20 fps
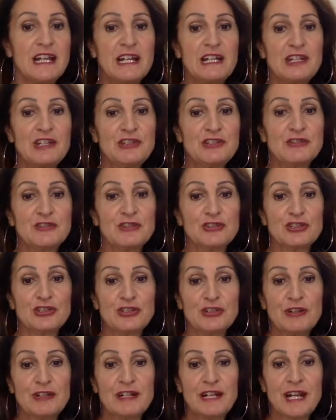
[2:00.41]
At least you're not
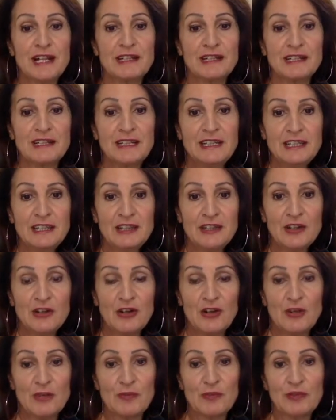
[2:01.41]
showing underneath the
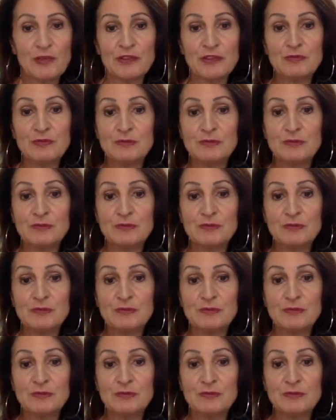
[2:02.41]
arm, where a lot of